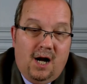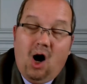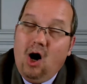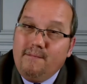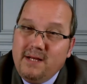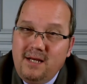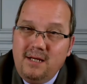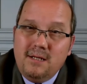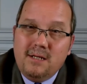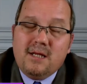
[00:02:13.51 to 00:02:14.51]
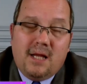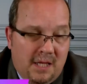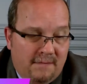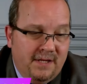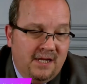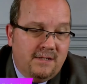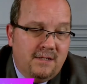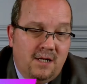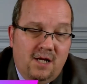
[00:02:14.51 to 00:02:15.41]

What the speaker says: Albany, Columbia,